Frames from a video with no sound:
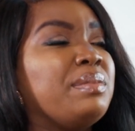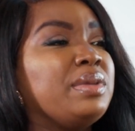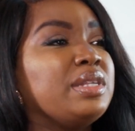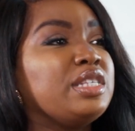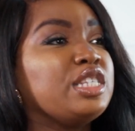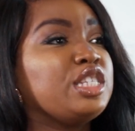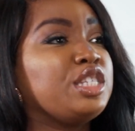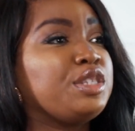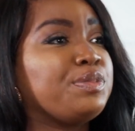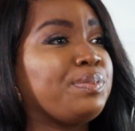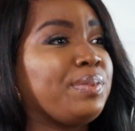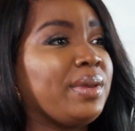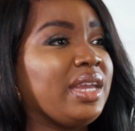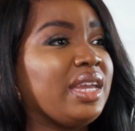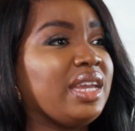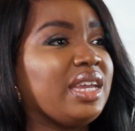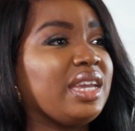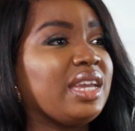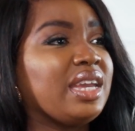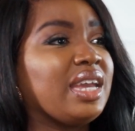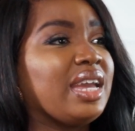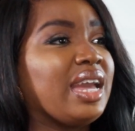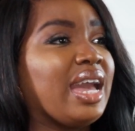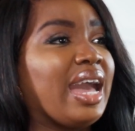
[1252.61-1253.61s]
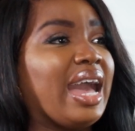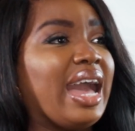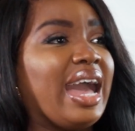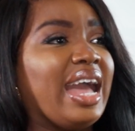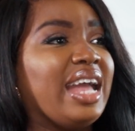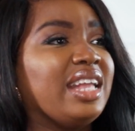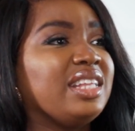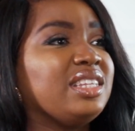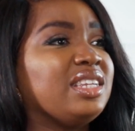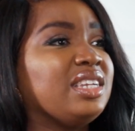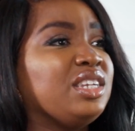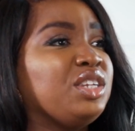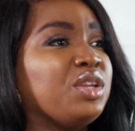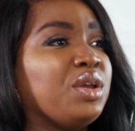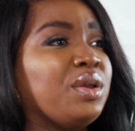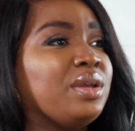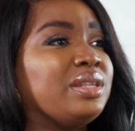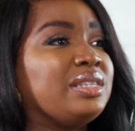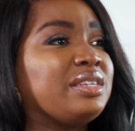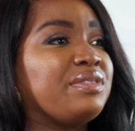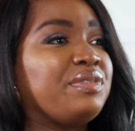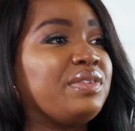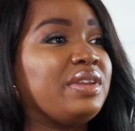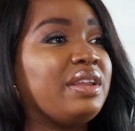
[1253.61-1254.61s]
me to speak at,
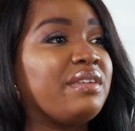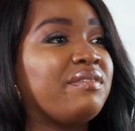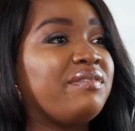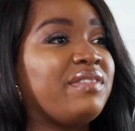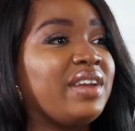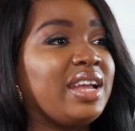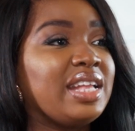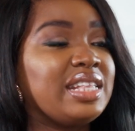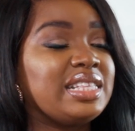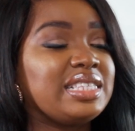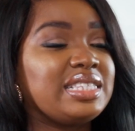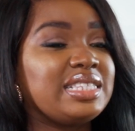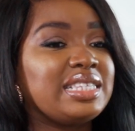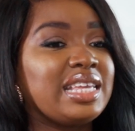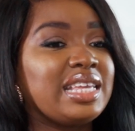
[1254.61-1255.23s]
different events.